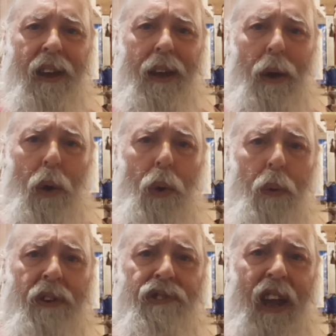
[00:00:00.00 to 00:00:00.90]
who
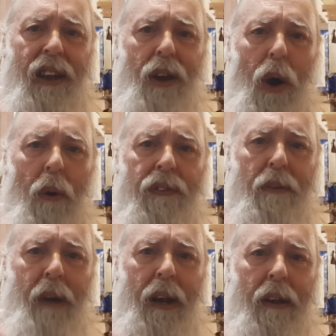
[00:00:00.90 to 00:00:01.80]
would say no if
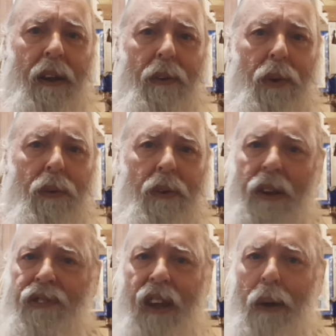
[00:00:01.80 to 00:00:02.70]
somebody,
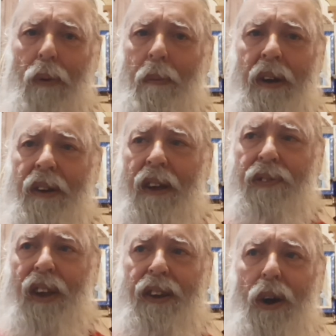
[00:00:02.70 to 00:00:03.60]
let's say a woman
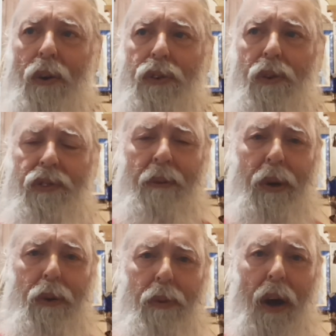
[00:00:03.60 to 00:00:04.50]
said no to
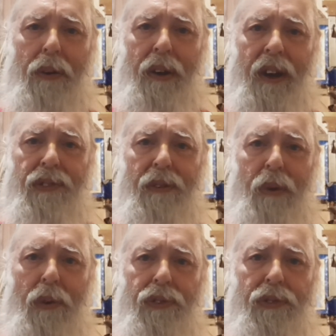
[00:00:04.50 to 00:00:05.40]
somebody who brought her a dozen
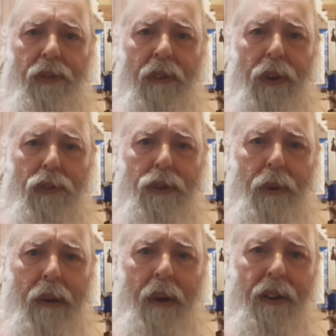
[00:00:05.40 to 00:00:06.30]
roses and refused to
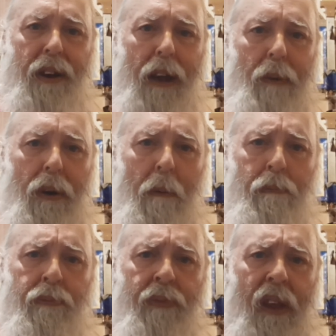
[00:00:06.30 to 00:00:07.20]
put them on her table,
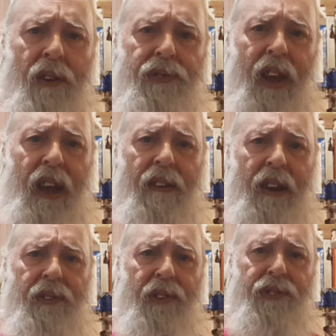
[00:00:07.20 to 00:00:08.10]
saying
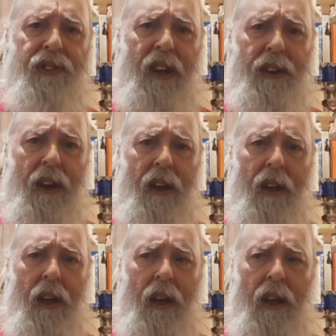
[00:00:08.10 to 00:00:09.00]
that it's a sin.
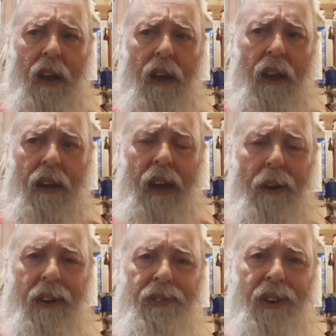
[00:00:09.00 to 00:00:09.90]

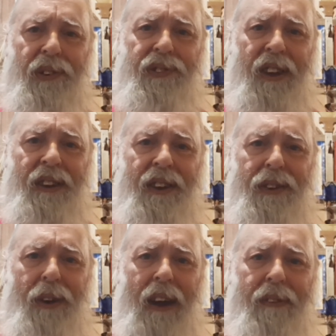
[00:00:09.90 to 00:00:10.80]
Now, is it a sin
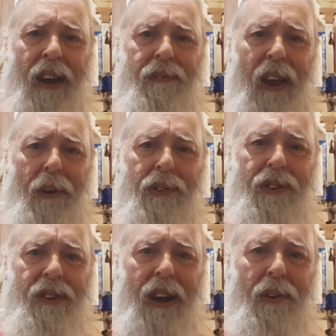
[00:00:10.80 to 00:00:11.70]
to have cut flowers
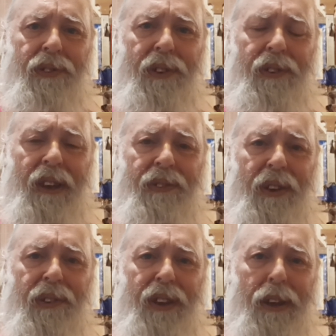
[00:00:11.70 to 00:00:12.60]
in your house? Is it
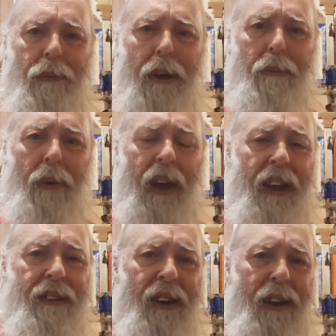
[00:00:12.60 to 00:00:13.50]
a sin to put a bouquet
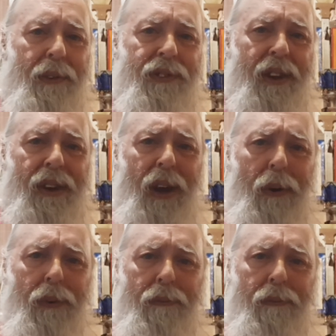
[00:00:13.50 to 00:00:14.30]
in your house? No.